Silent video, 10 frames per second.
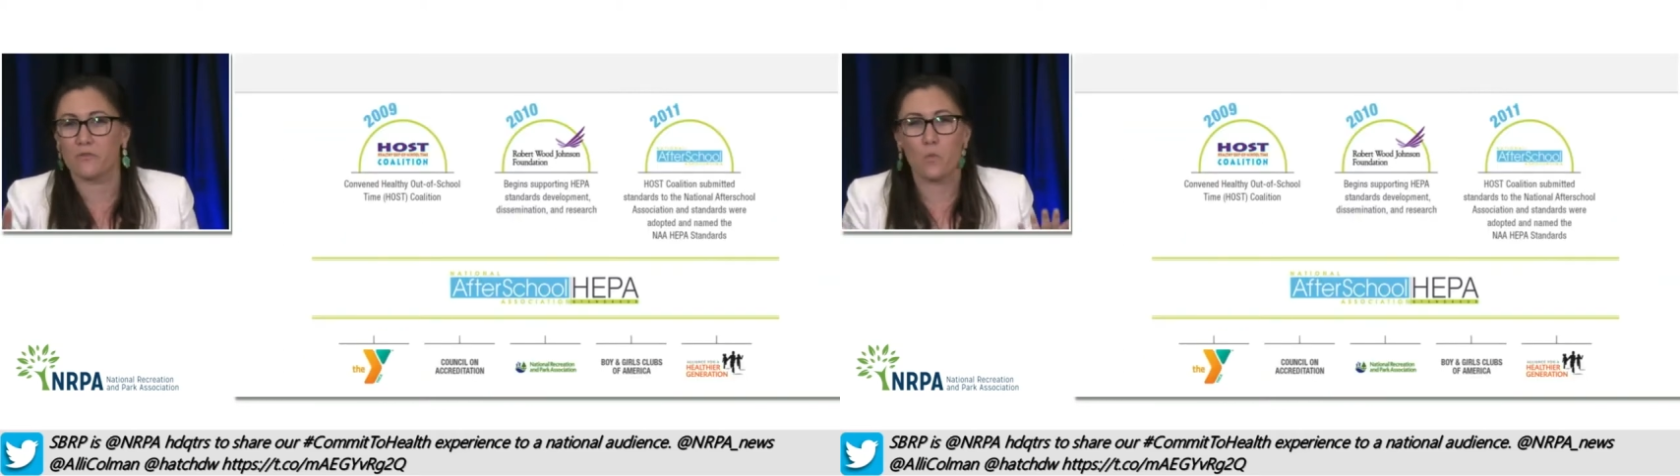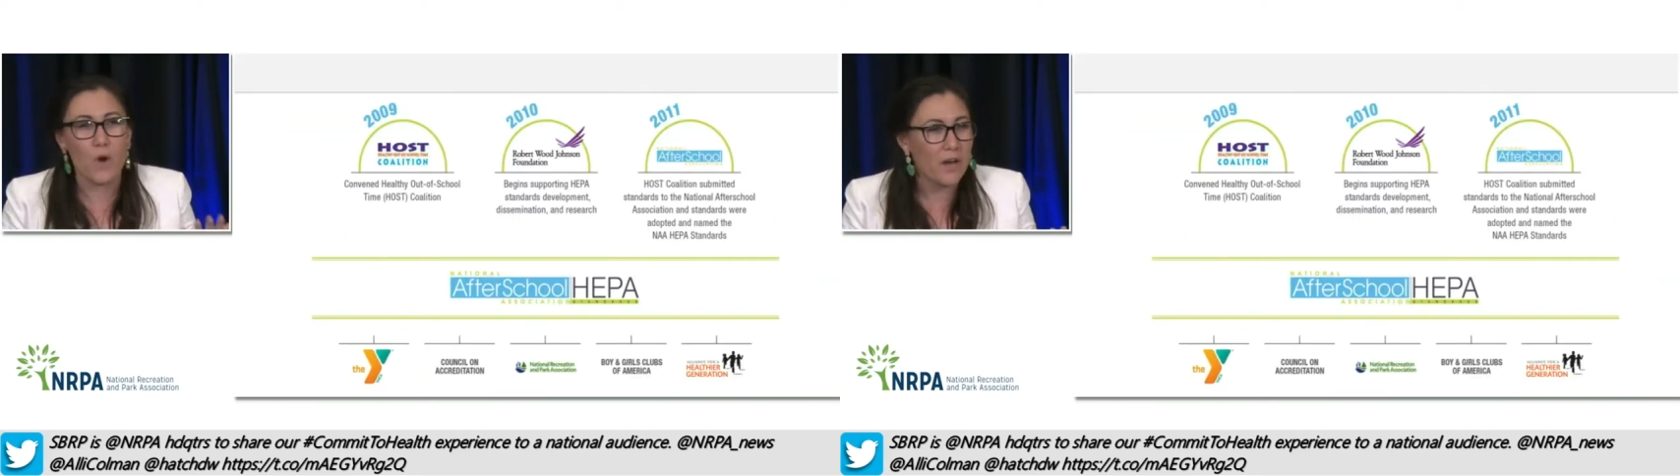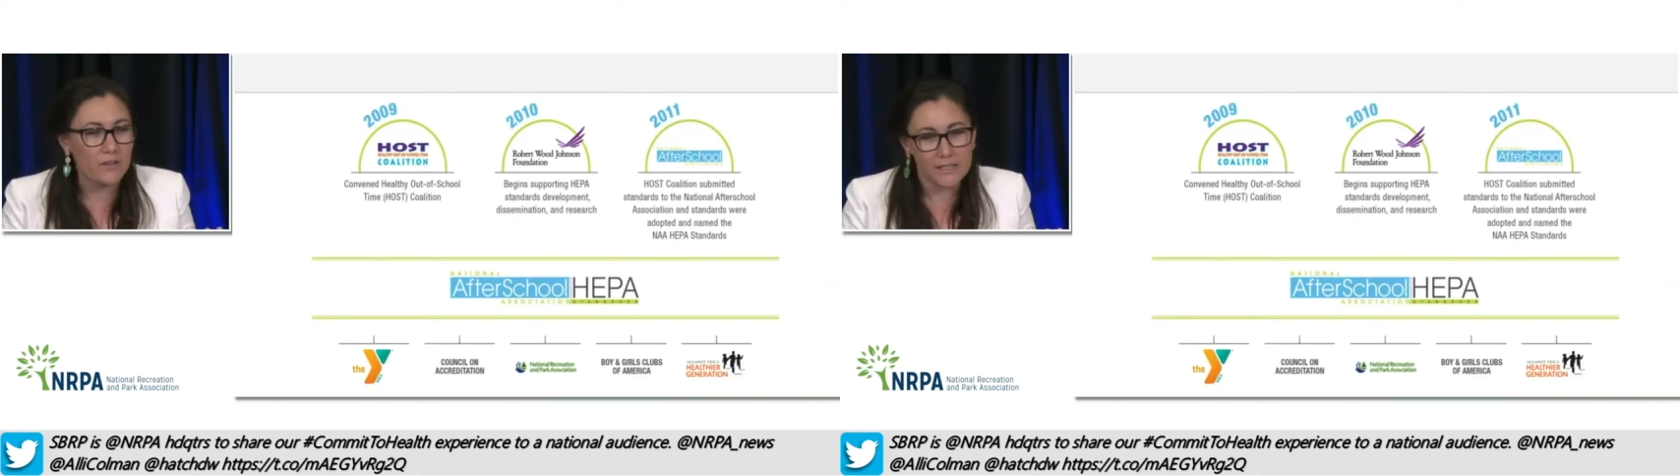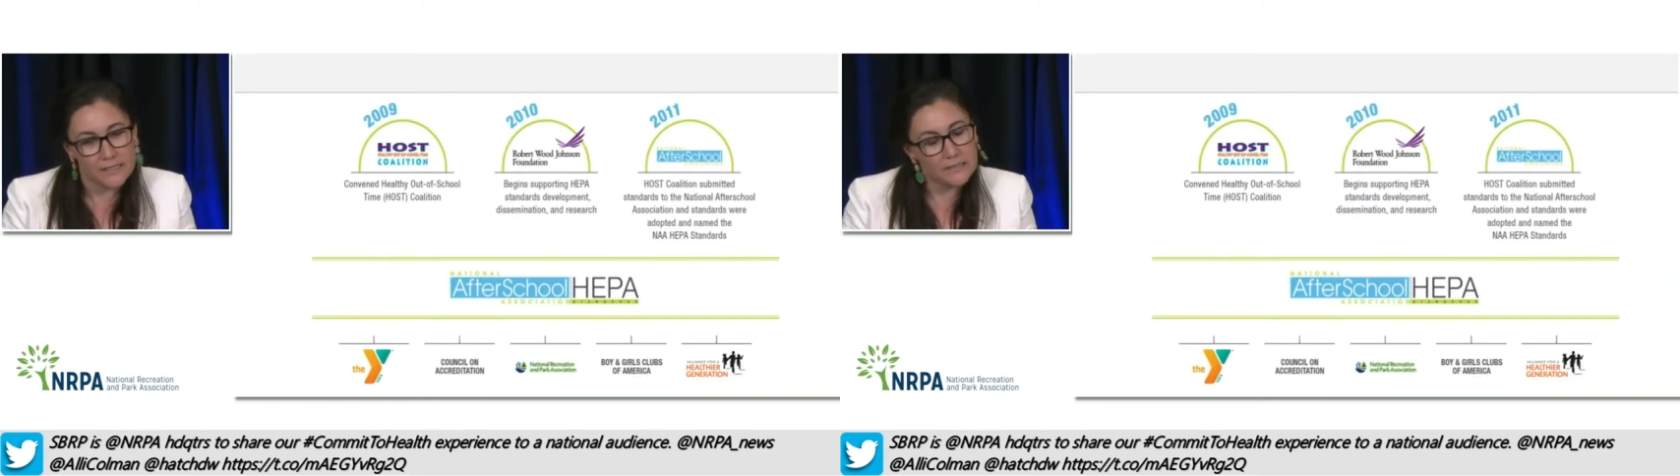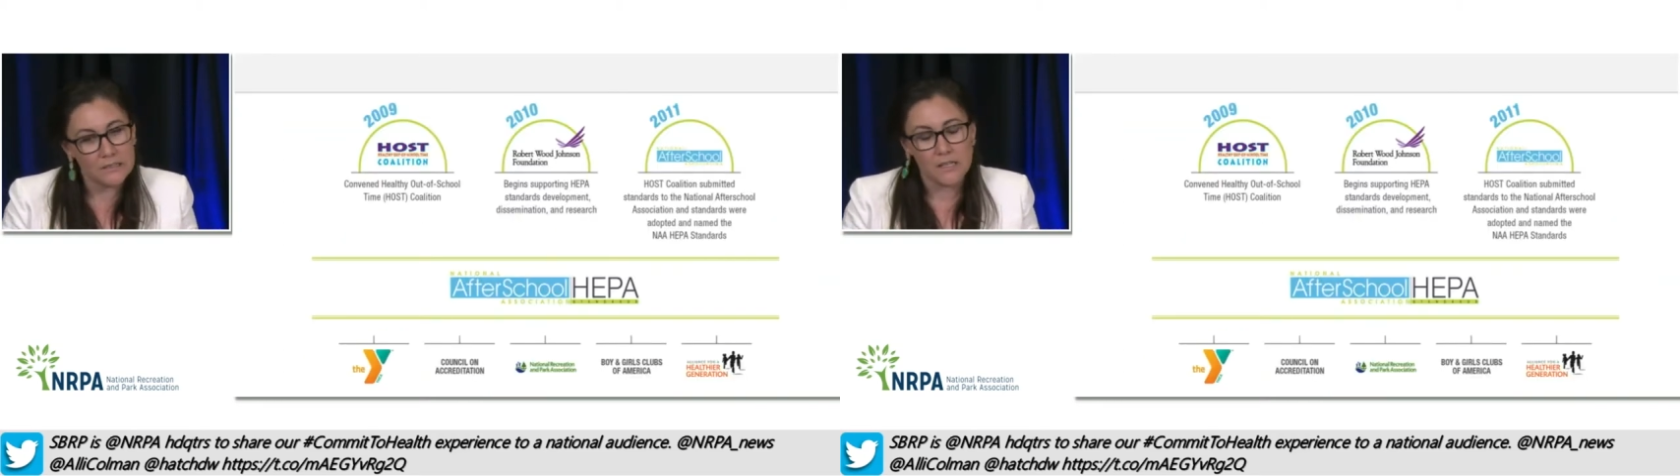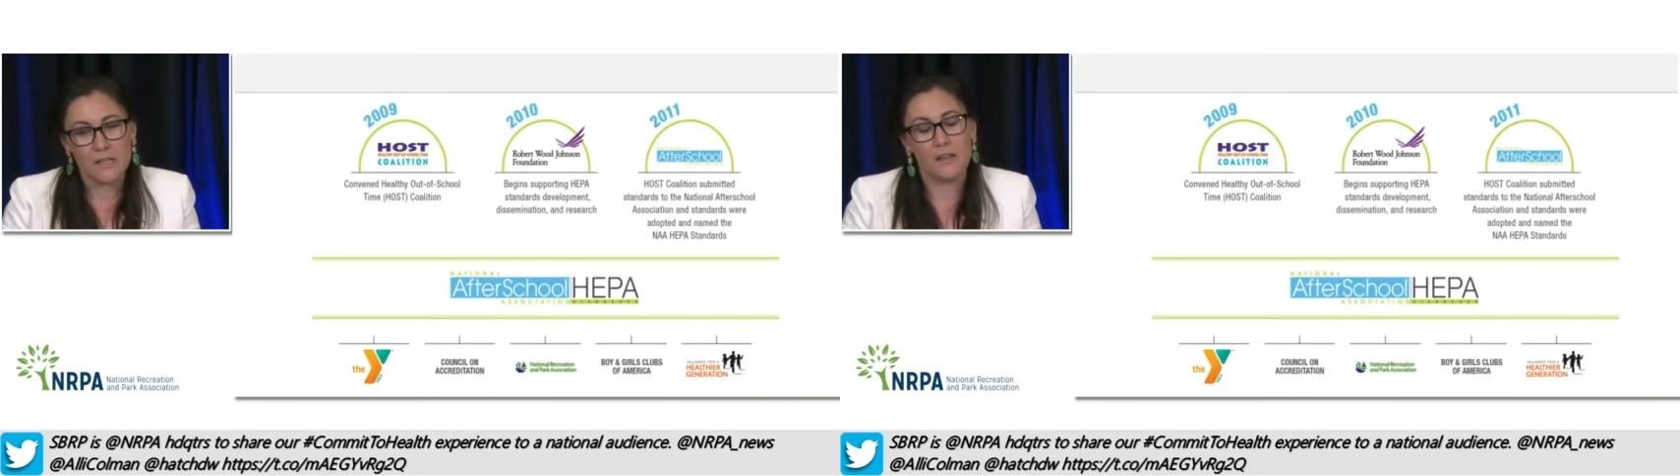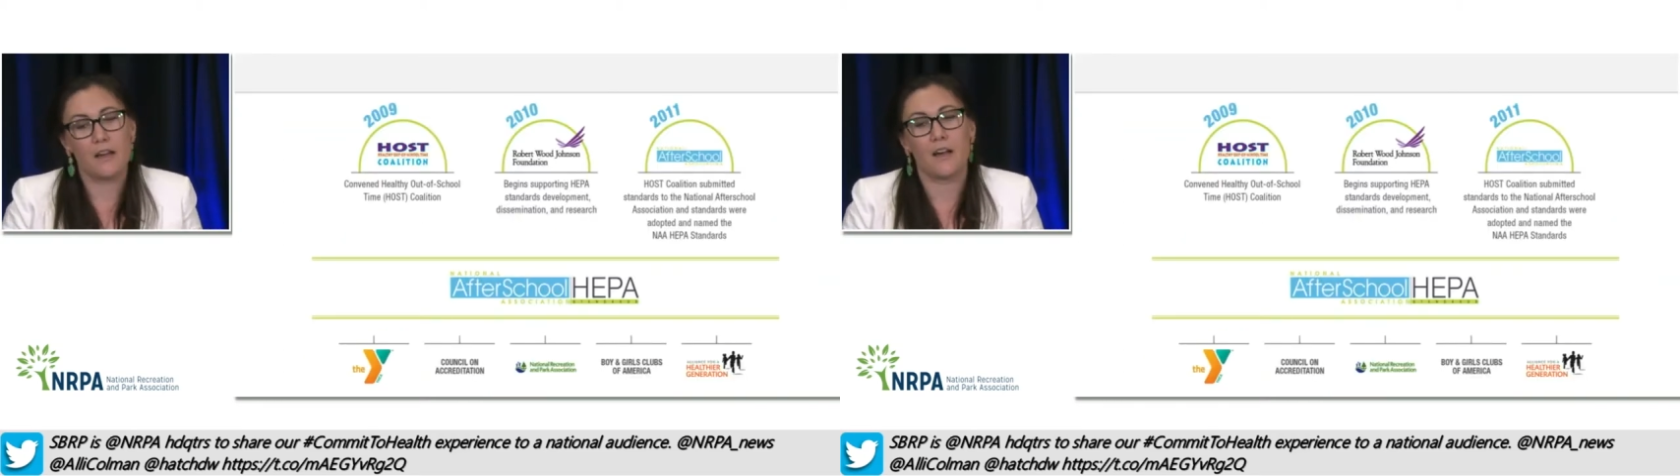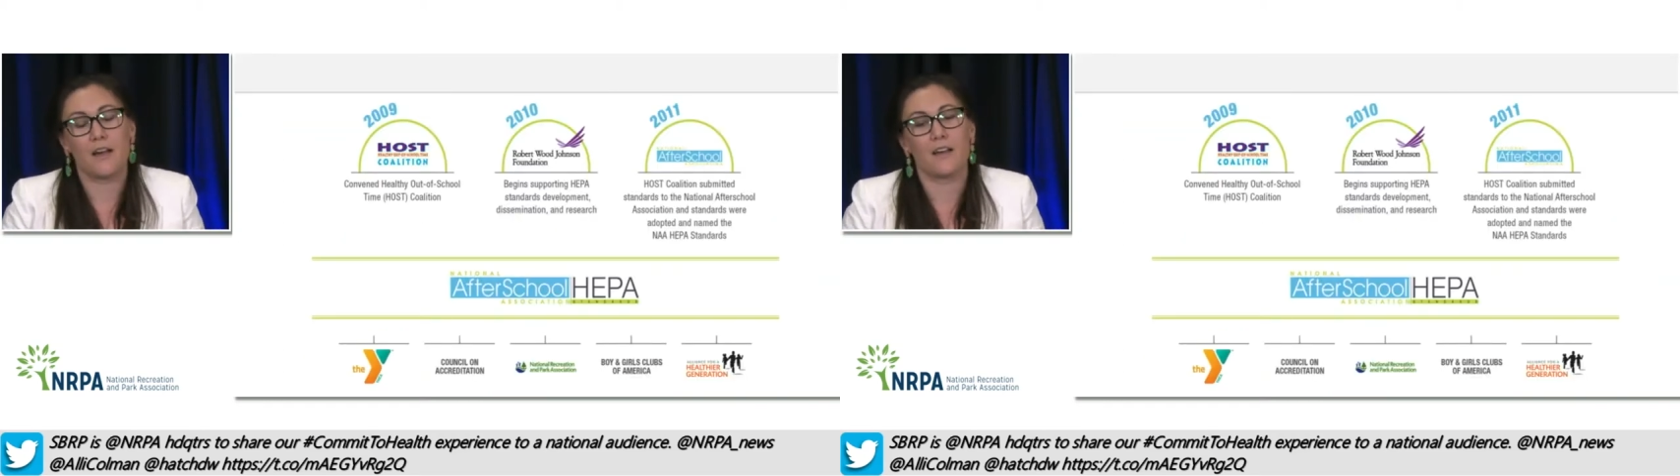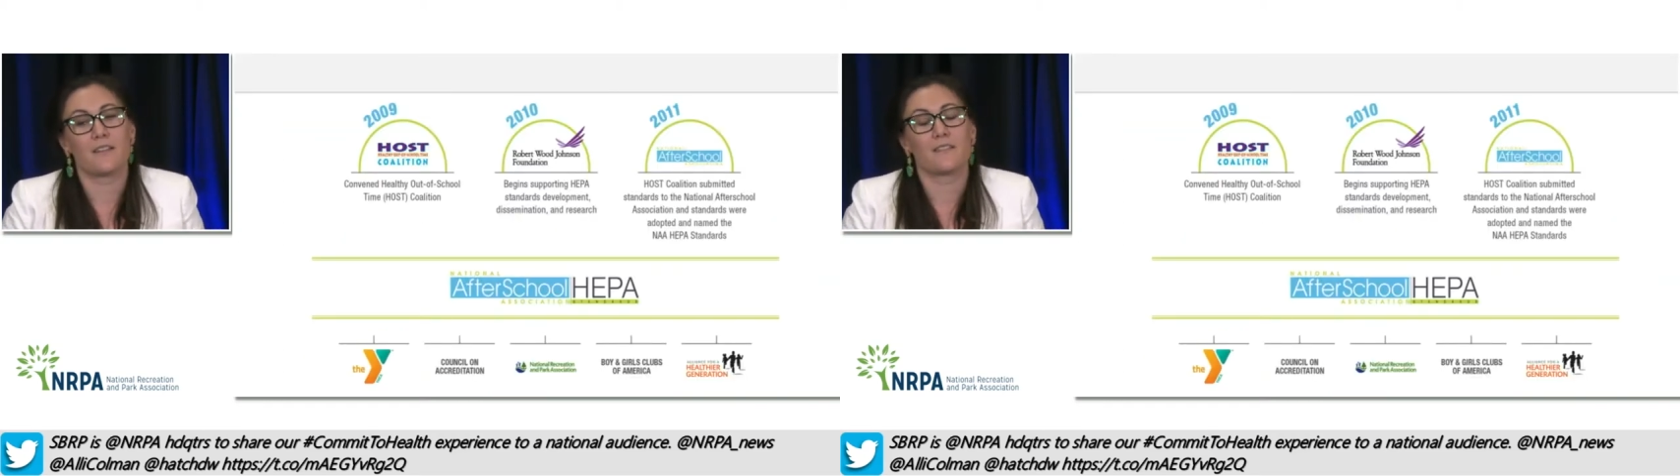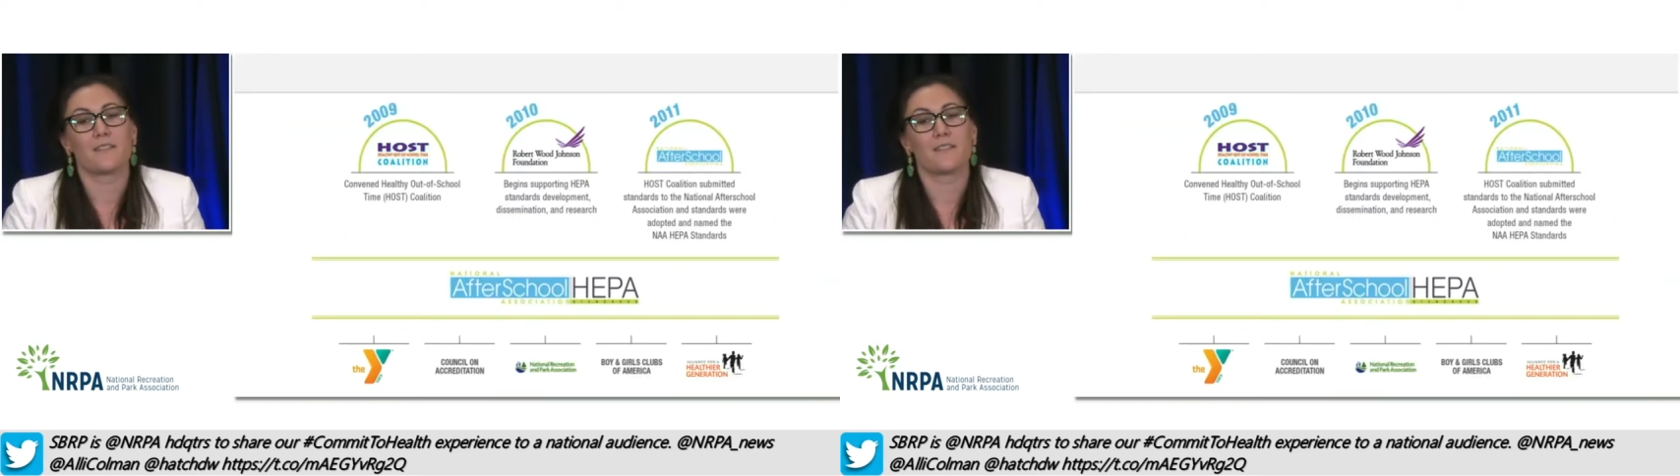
of where these uh,